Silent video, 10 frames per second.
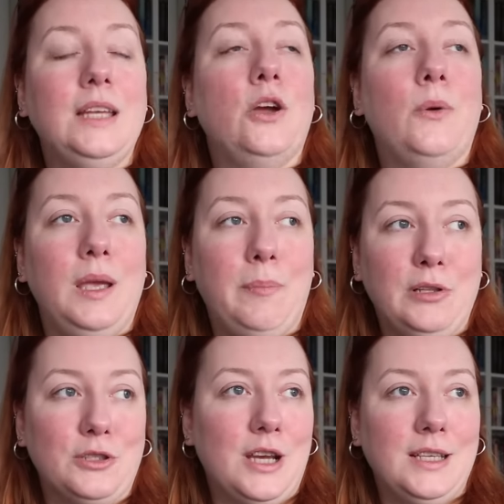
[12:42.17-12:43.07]
I know I
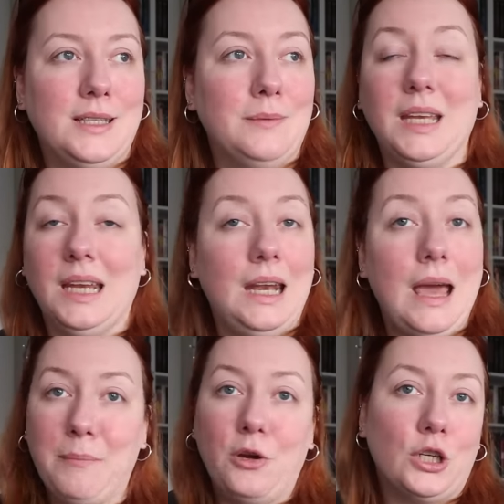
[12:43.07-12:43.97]
apologised at the beginning.
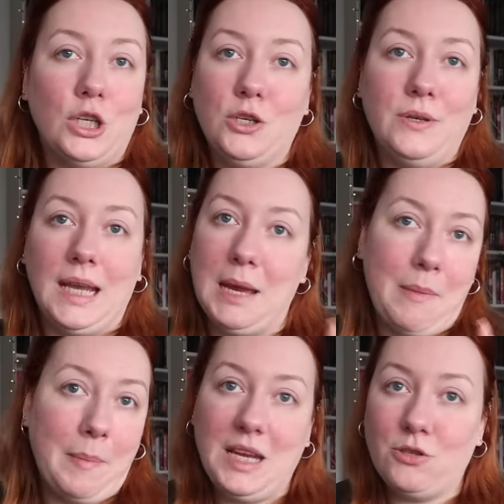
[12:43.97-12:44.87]
I'm not going to do it again.
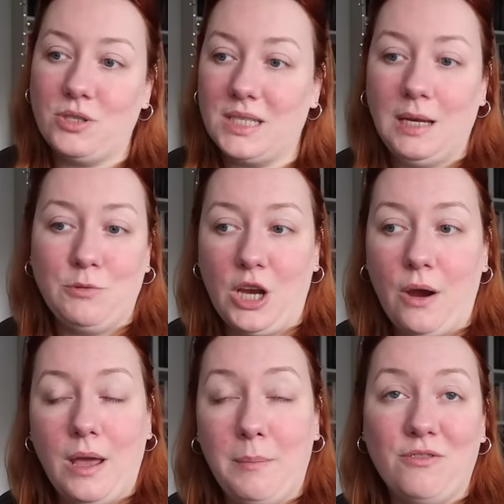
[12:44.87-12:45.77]
My patrons keep
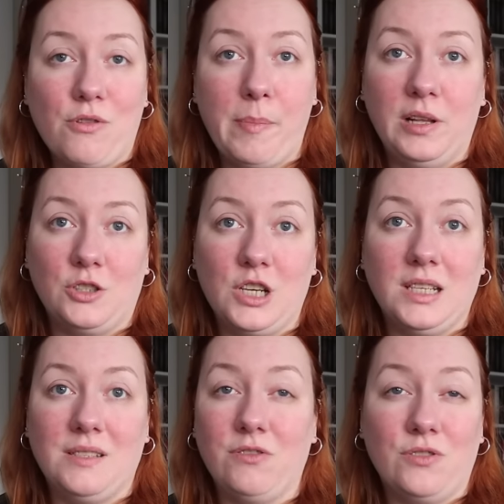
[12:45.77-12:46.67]
shouting at me for
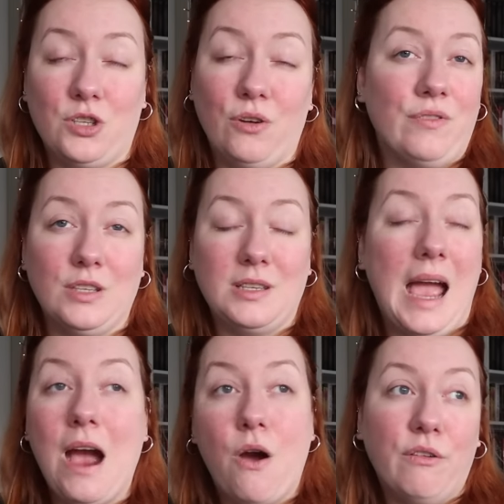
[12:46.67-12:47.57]
apologising for stuff that's
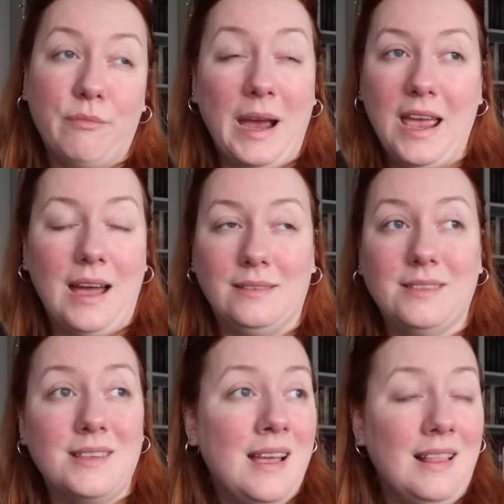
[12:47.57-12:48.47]
out of my
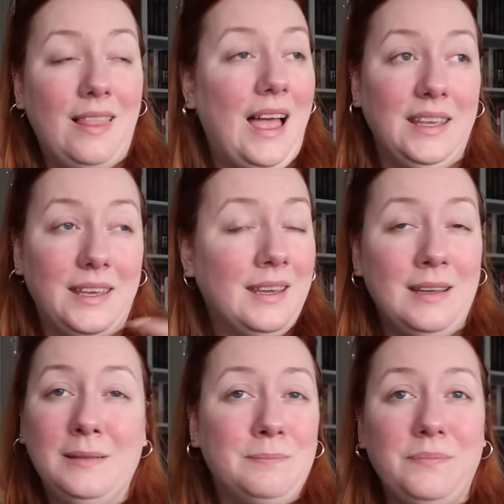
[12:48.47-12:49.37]
hands, like
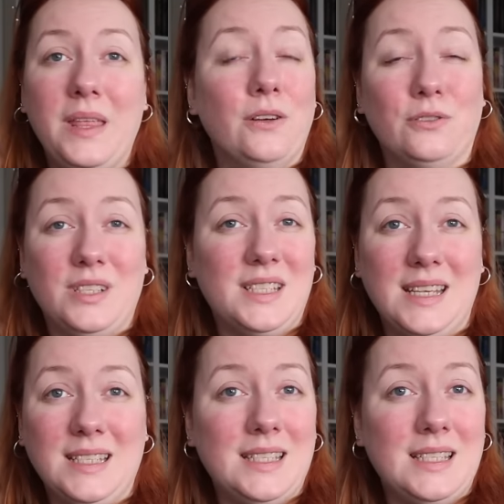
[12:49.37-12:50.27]

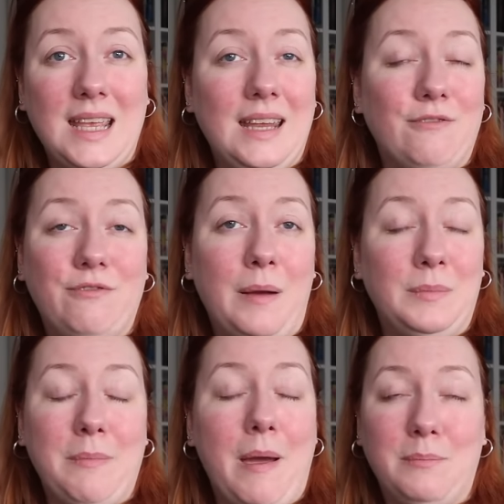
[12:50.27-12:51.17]
illnesses in
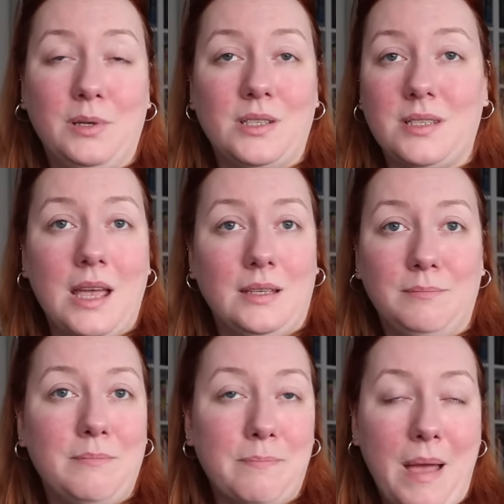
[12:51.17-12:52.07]
family members
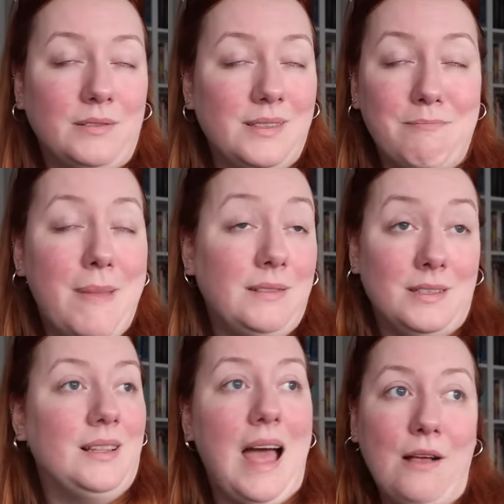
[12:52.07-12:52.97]
and
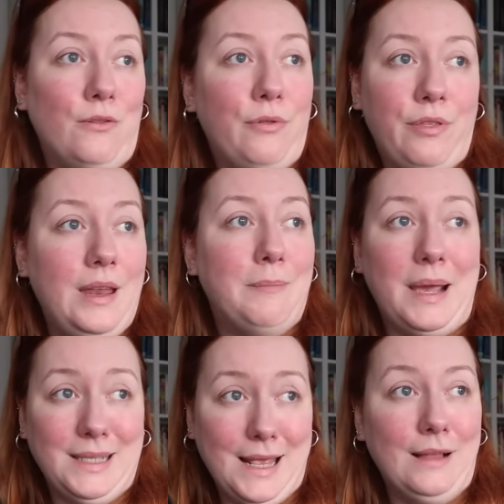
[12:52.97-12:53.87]
mental health in
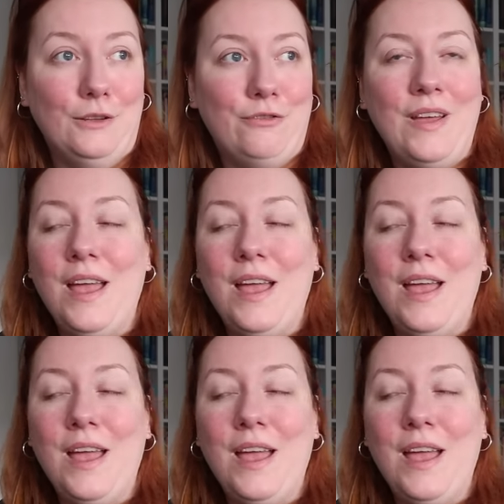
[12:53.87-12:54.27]
myself